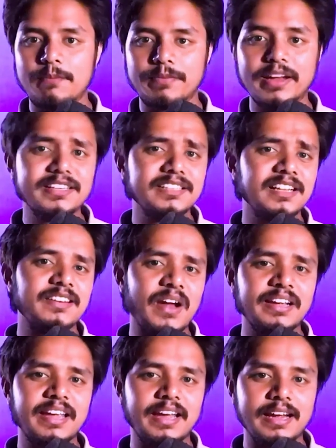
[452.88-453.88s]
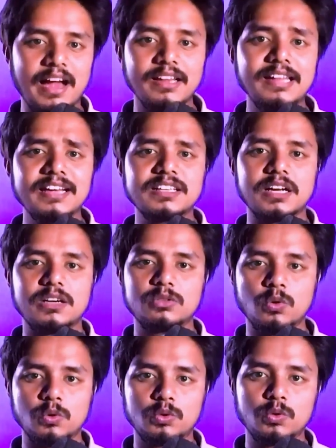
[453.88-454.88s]
Internal ranking. I linked
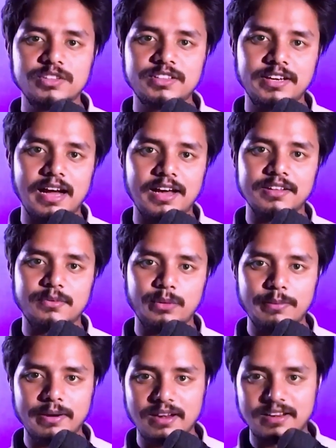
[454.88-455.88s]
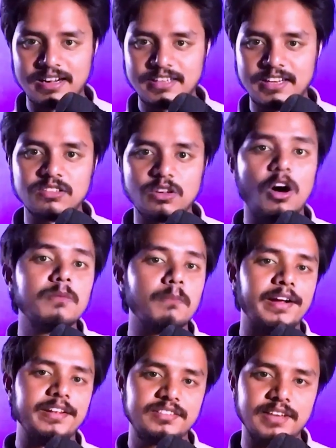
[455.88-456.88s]
to 2 to 3 other relevant articles on
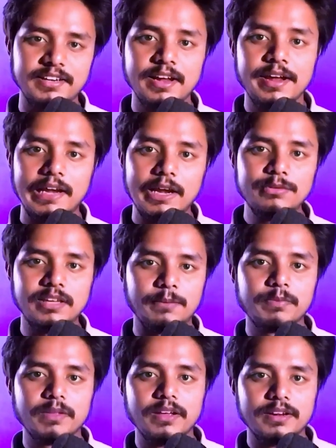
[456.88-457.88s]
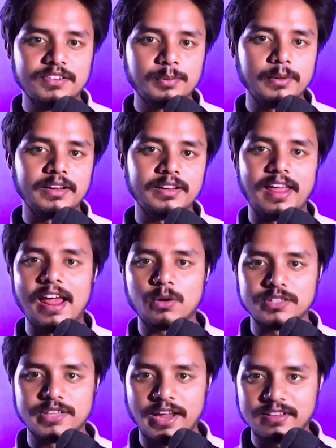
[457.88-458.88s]
my site using descriptive anchor
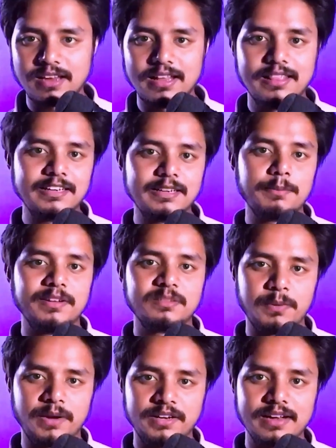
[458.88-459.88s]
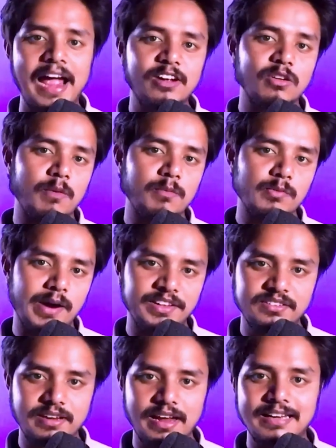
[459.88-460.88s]
text, link speed. I
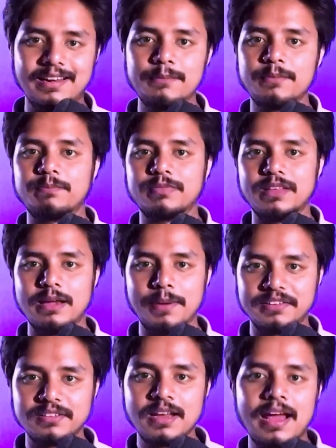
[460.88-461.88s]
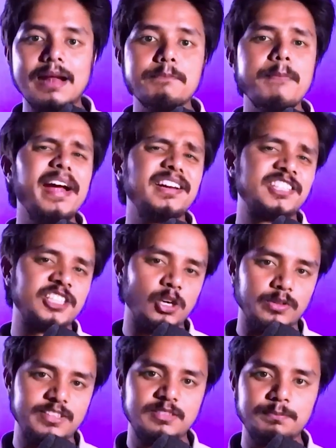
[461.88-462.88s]
compromised an image and made sure
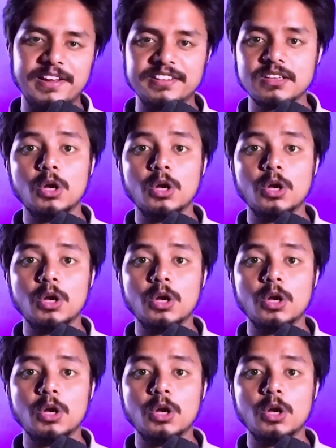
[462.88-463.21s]
this page